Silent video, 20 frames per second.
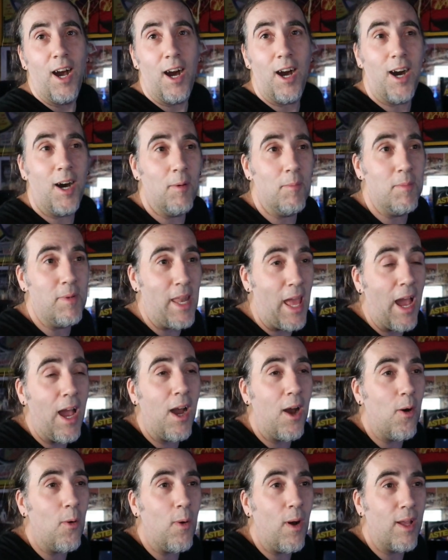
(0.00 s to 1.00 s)
Um,
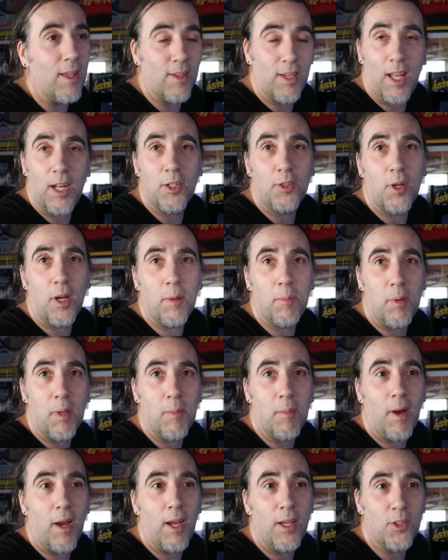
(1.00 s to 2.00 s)
now I gotta try to
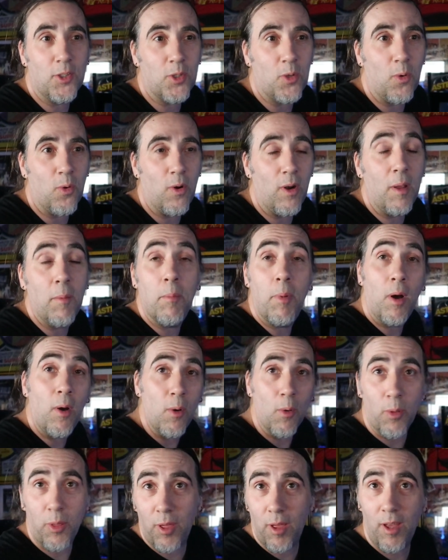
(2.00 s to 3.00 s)
beat my high score in
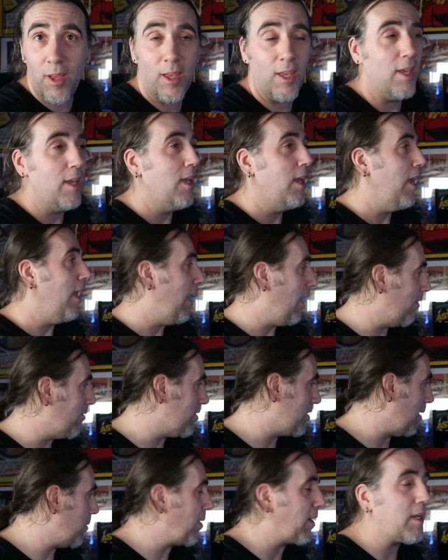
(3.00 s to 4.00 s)
both
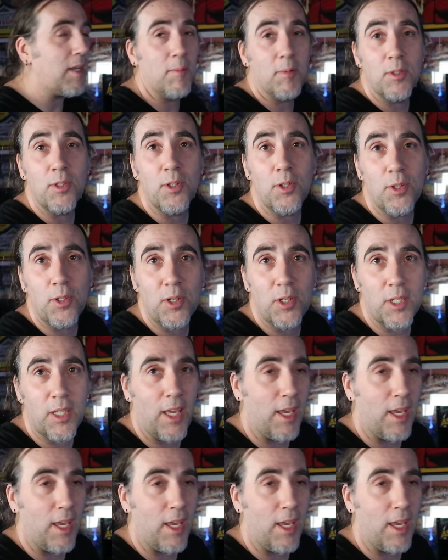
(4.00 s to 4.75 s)
every time I come into the Nerd